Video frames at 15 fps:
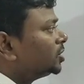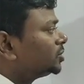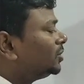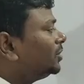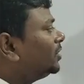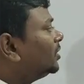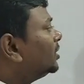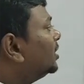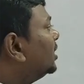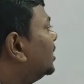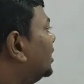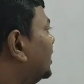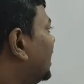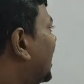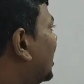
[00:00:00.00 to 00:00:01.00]
So
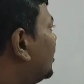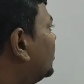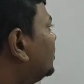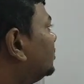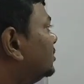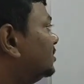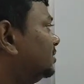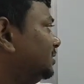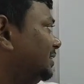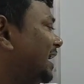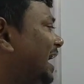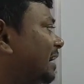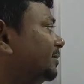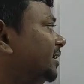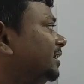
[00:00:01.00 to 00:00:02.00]
now
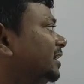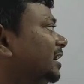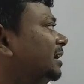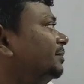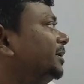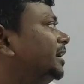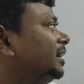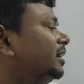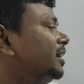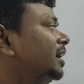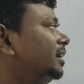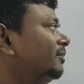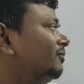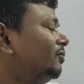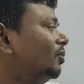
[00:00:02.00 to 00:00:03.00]
carbon can make
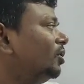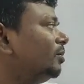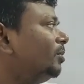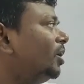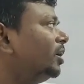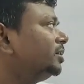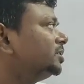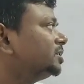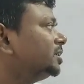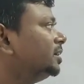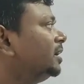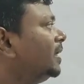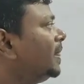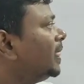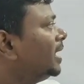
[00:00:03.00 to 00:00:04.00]
4 bonds
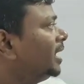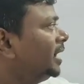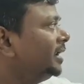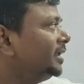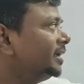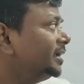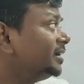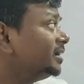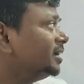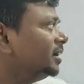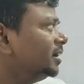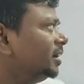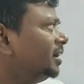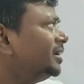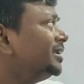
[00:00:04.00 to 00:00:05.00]
in
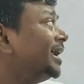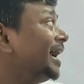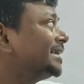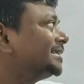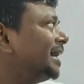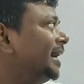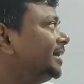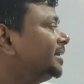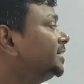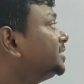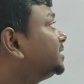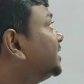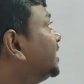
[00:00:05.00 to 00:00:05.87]
excited